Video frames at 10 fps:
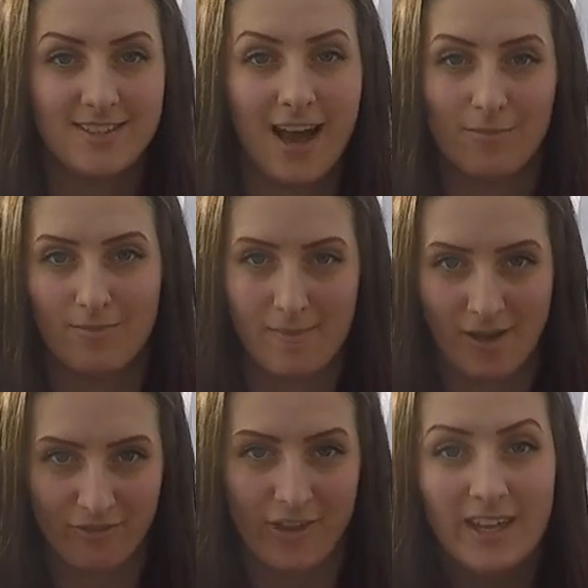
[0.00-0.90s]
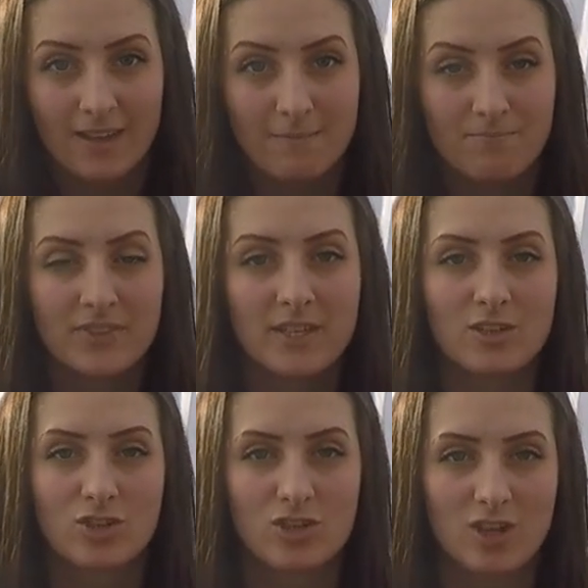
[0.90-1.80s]
down by my feet.
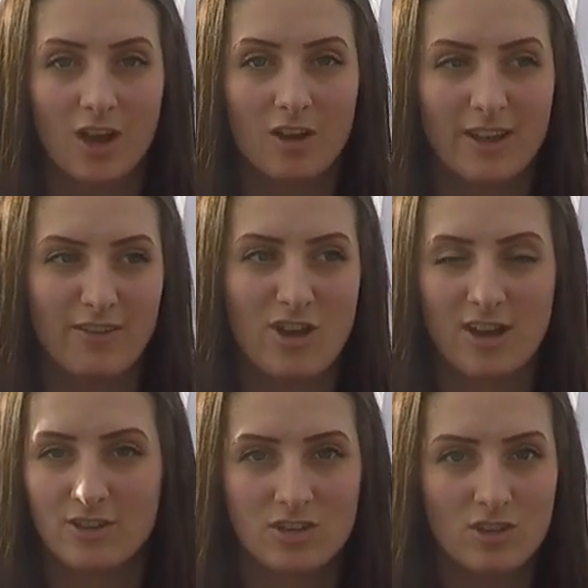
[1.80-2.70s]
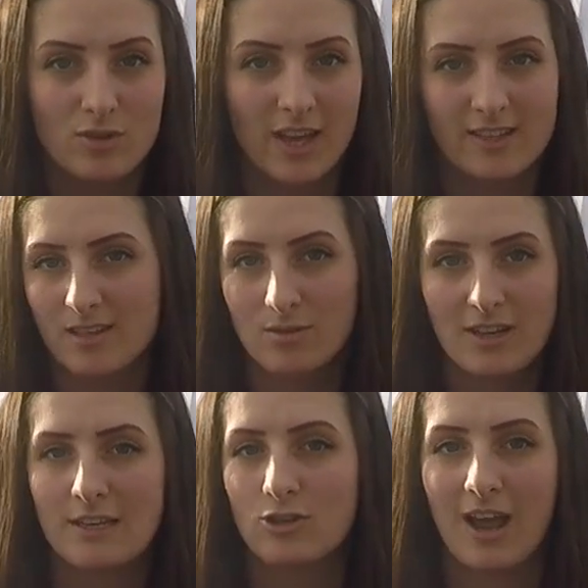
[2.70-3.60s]
So if you had a suitcase, it would
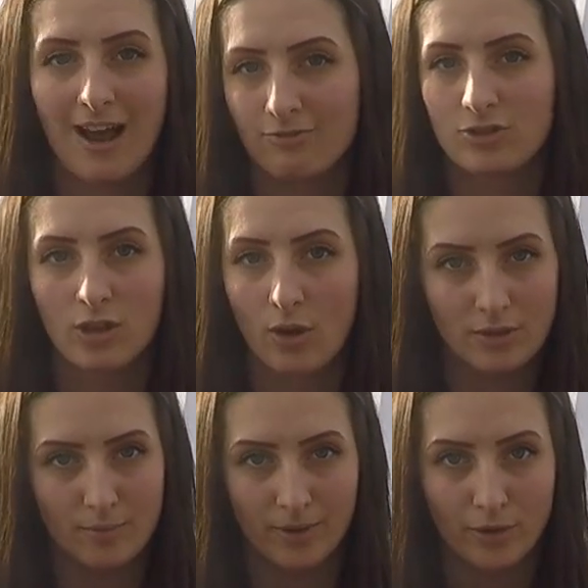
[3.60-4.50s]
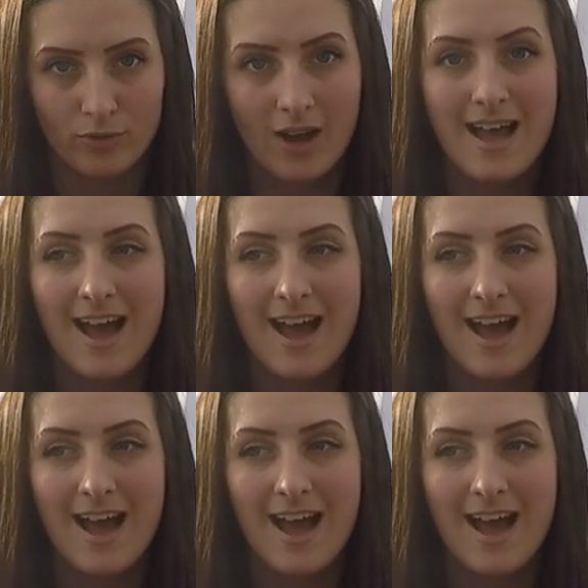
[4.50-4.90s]
literally have to go in the boot.